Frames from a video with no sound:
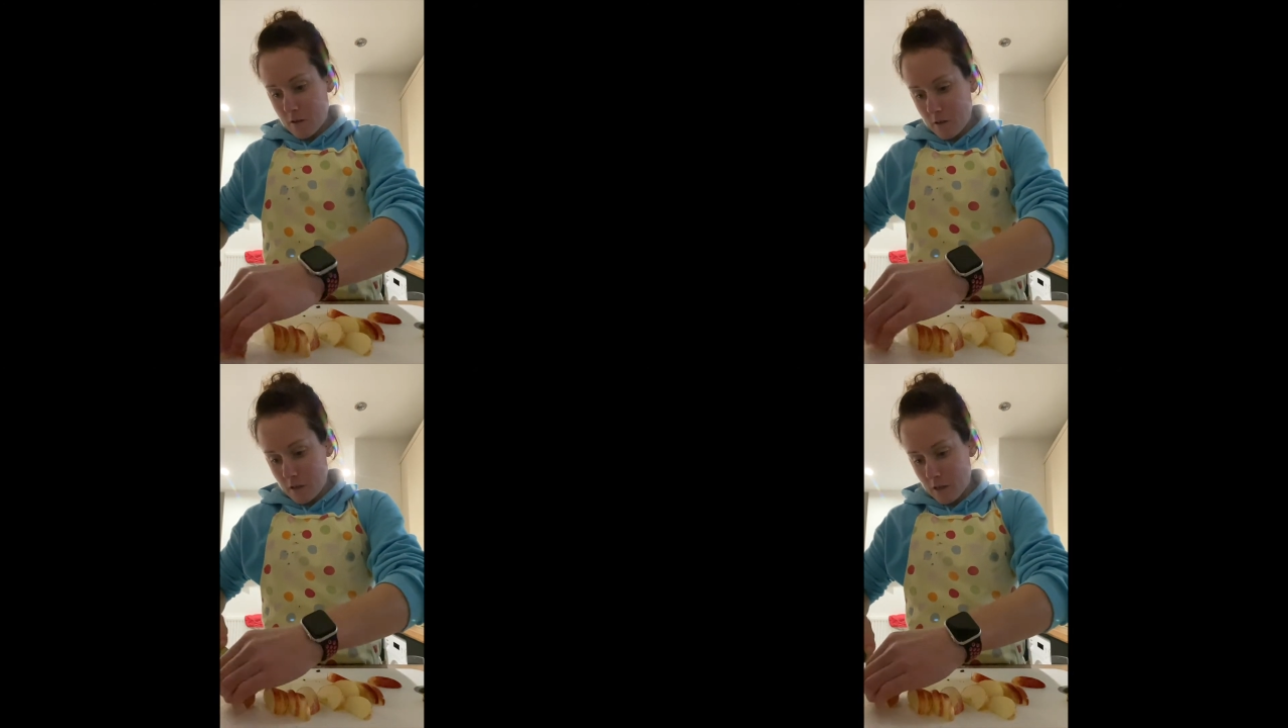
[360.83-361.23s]

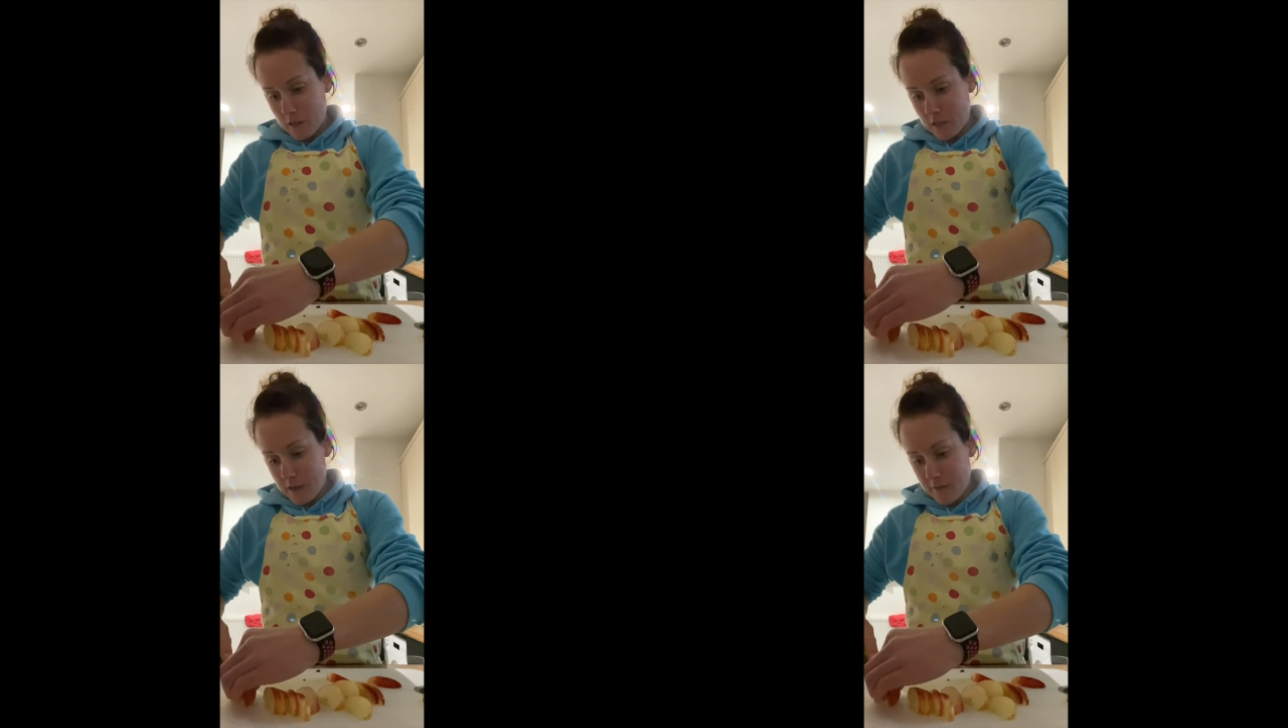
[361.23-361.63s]
Okay, you
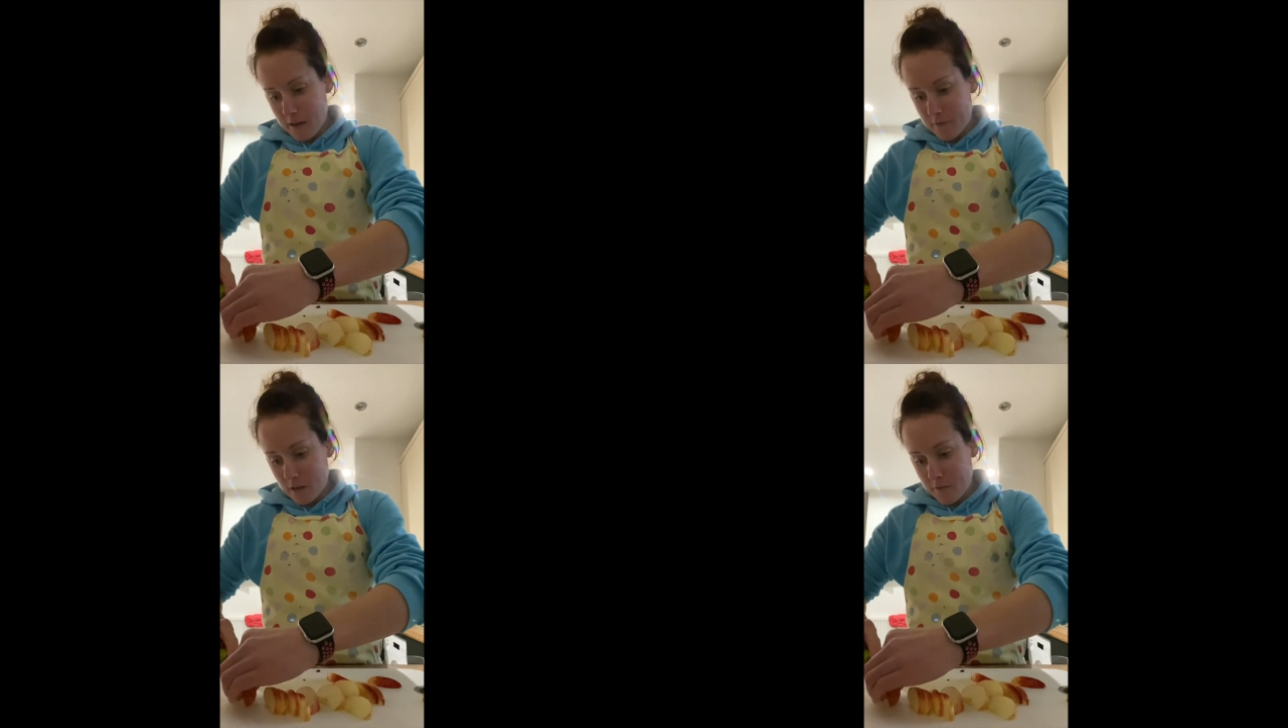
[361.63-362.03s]
can never
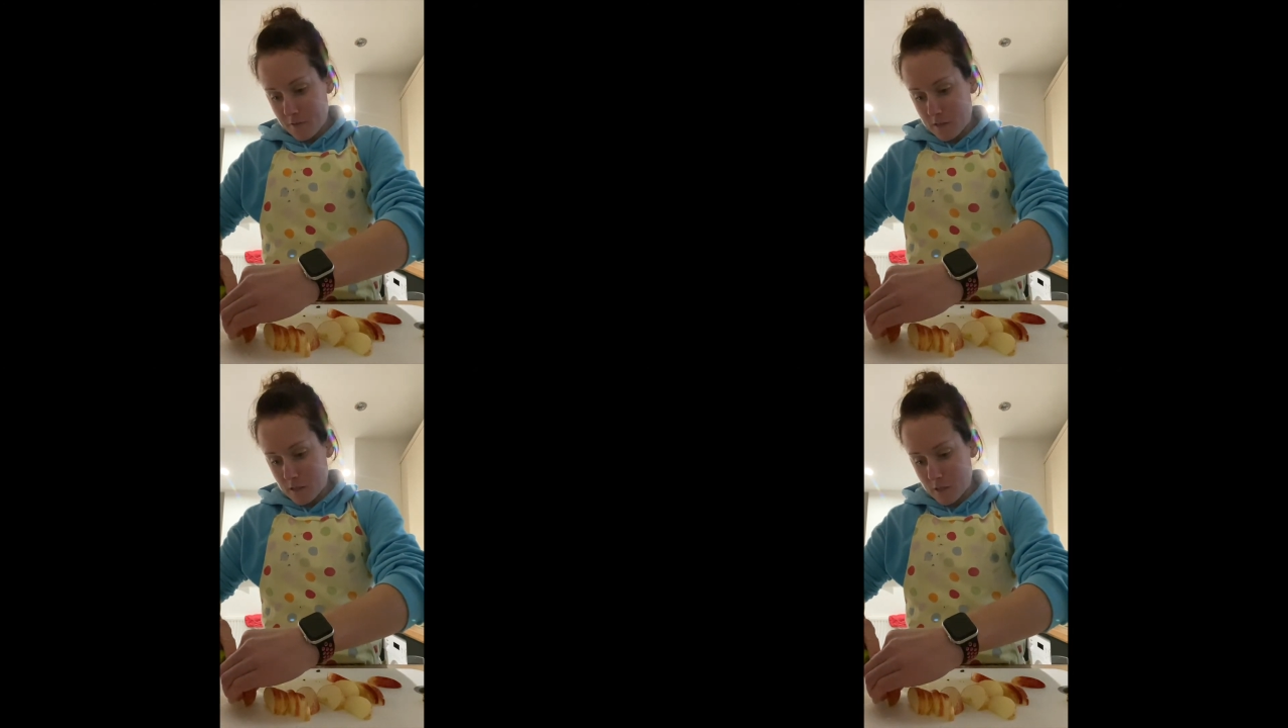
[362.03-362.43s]
have enough
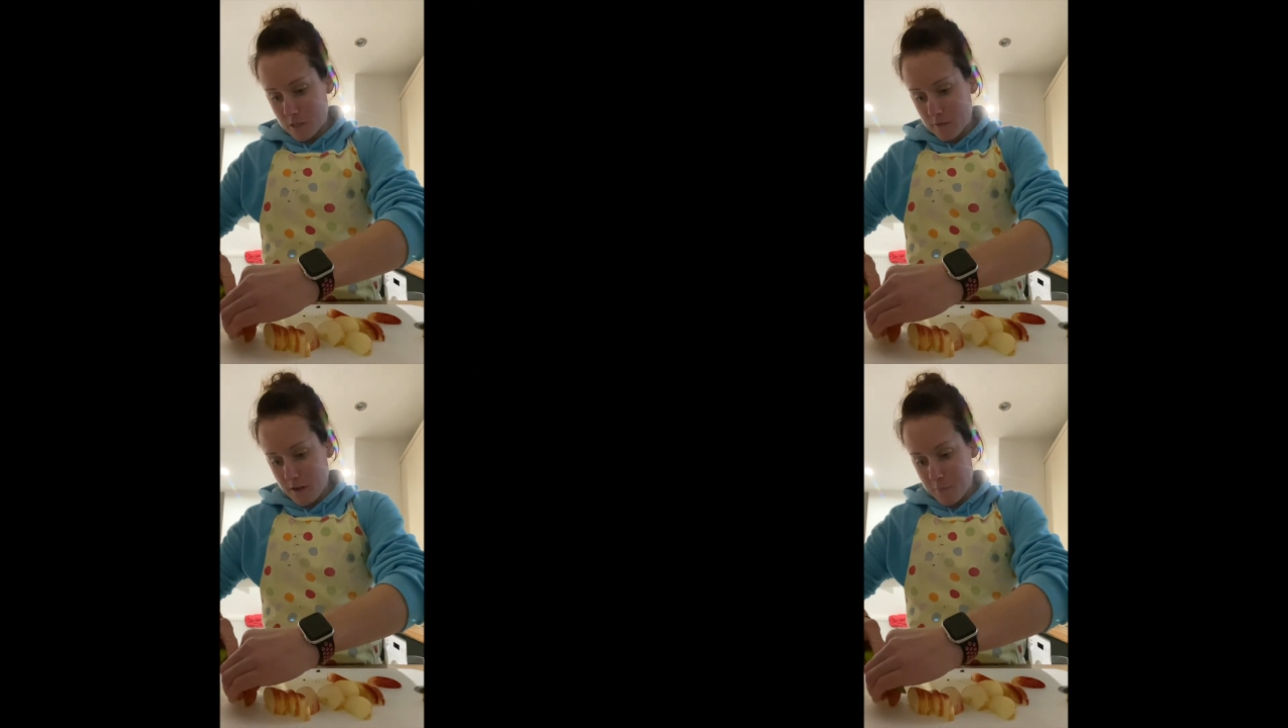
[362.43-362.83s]

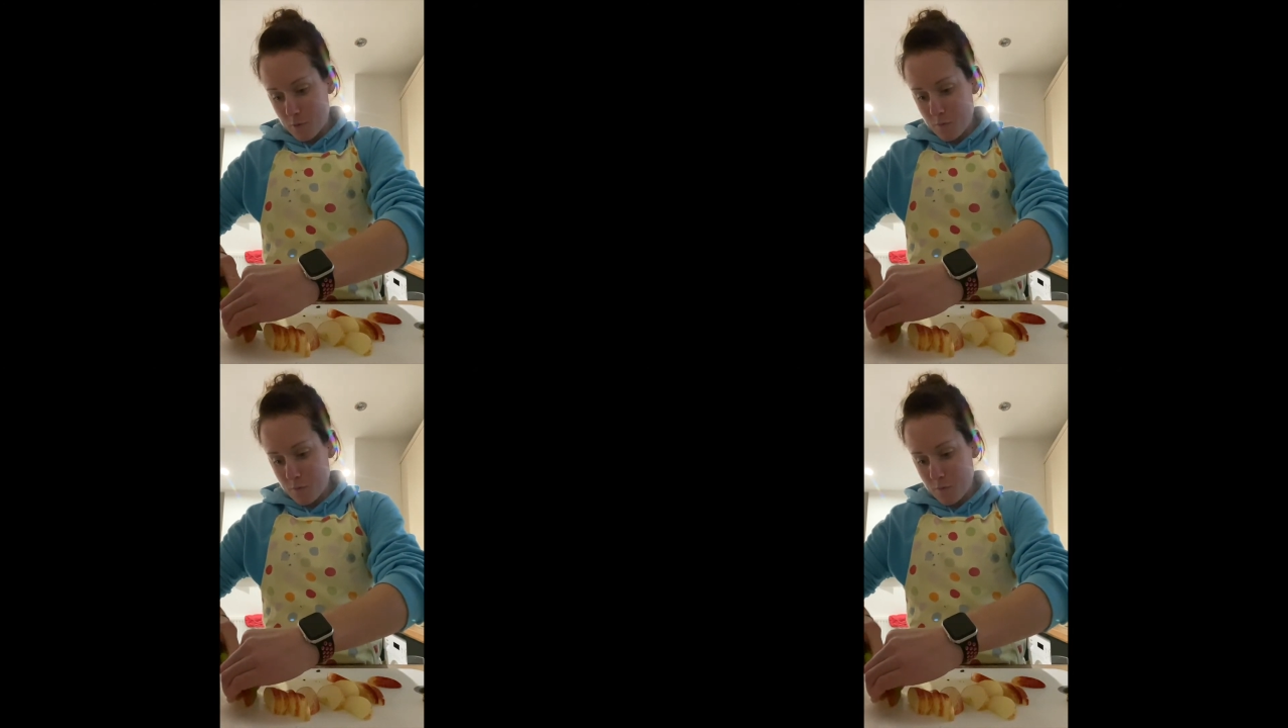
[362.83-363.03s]
slices of apple.